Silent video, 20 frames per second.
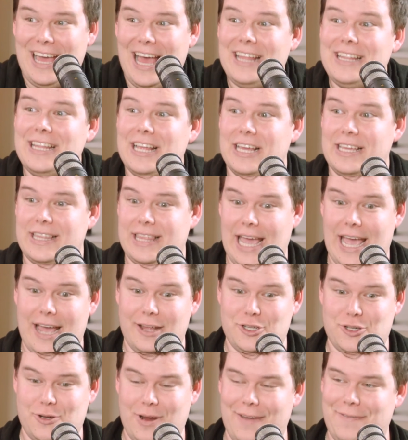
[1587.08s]
And like they
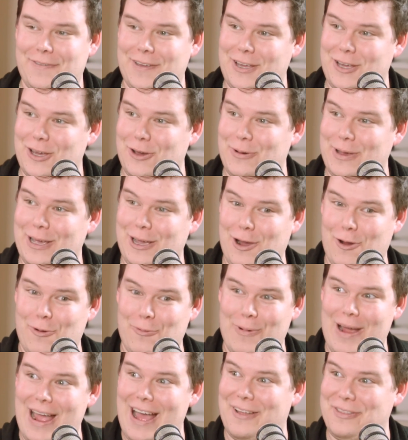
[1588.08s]
had traffic going
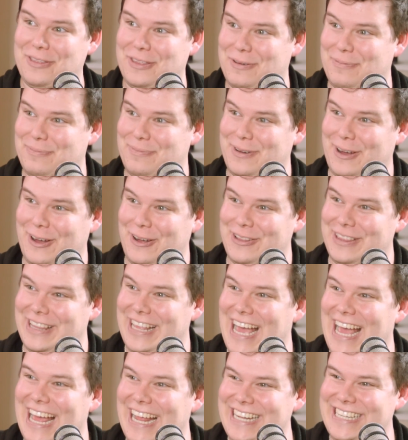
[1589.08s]
around them on
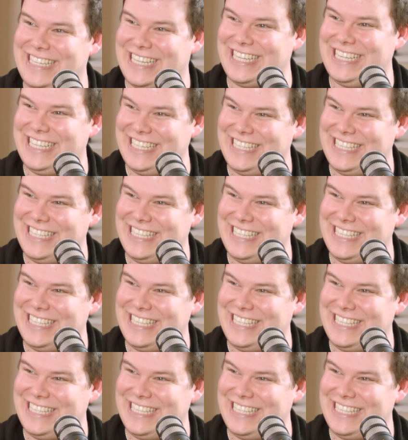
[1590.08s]
that